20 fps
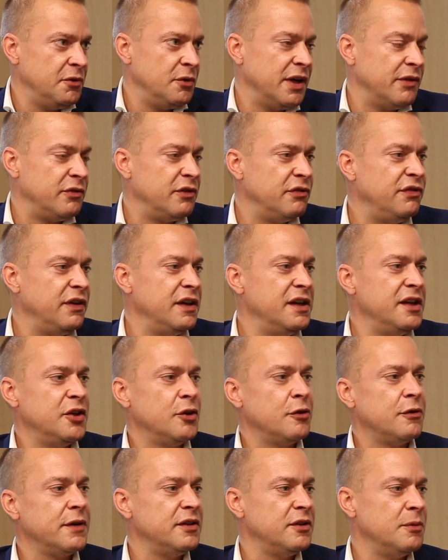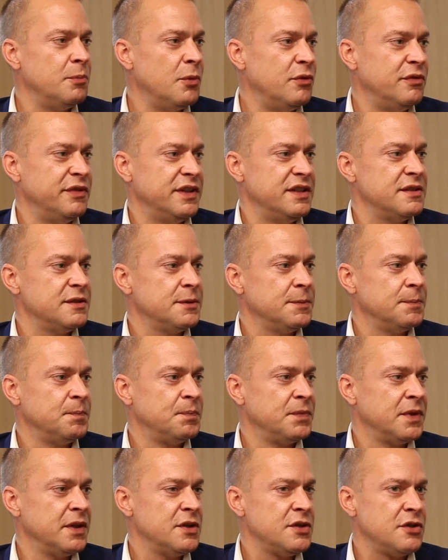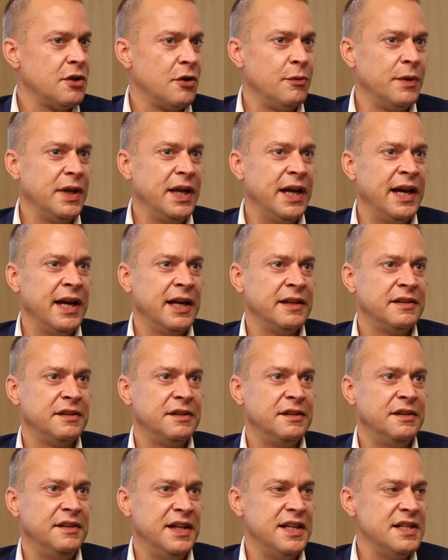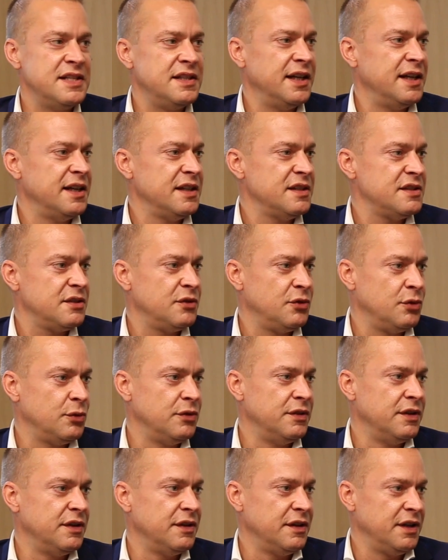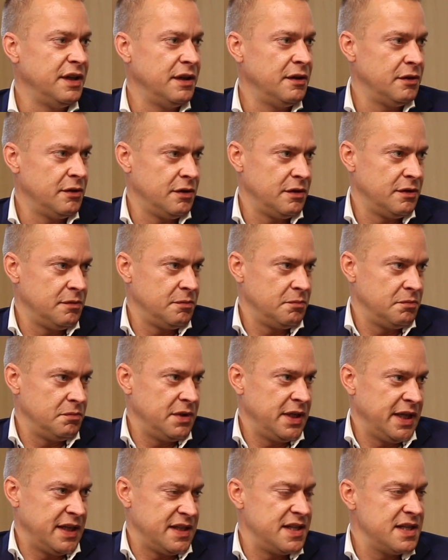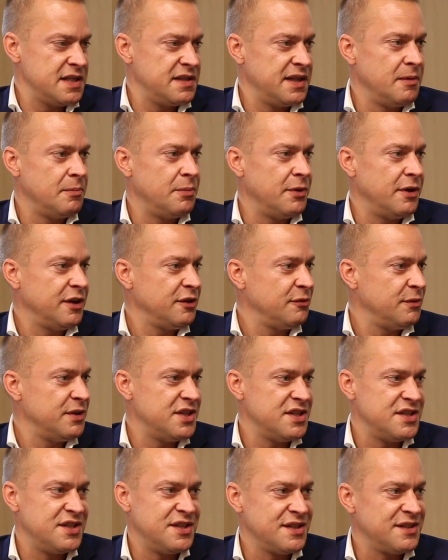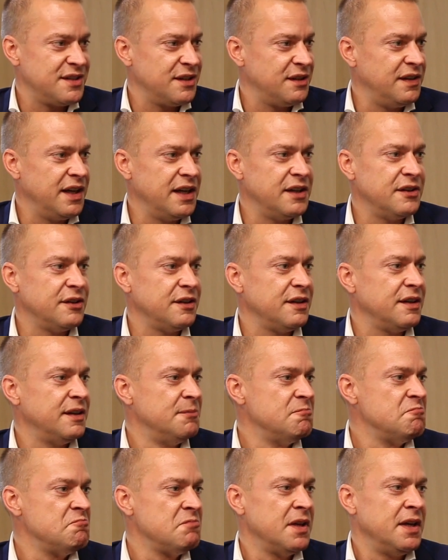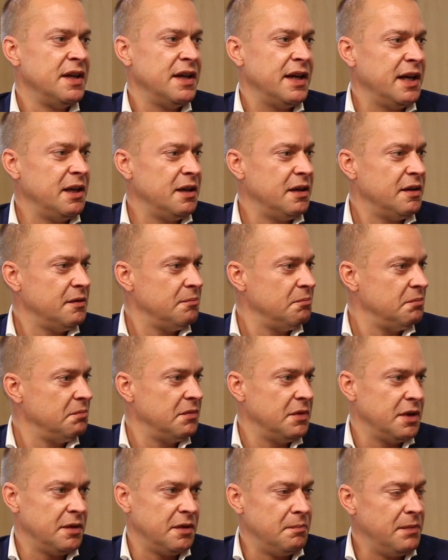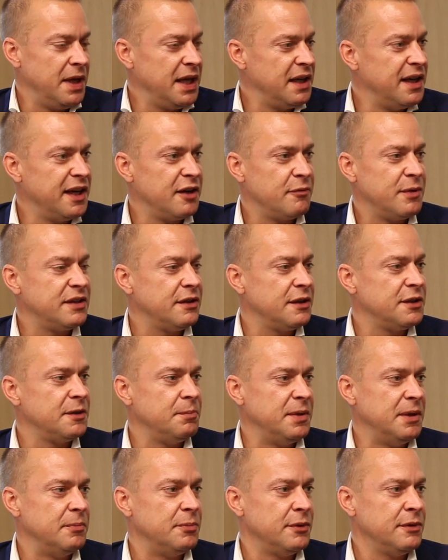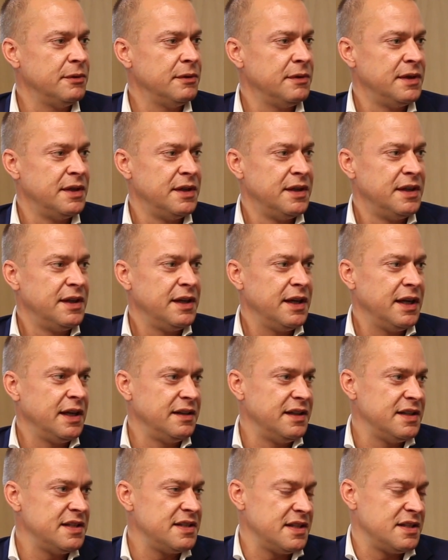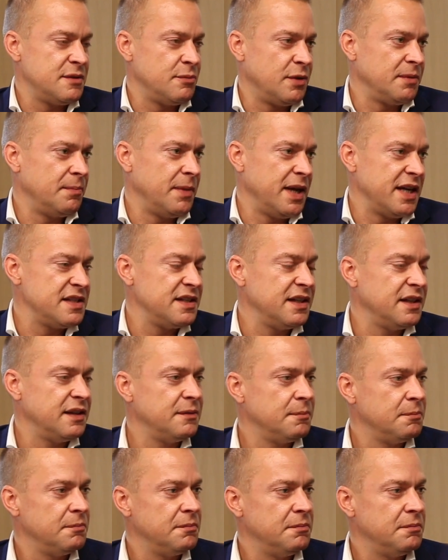you have the feeling you're at the movies. Mm-hmm. So we add these things to the existing part, which is just a dinner and mingling with other people. And this is what makes it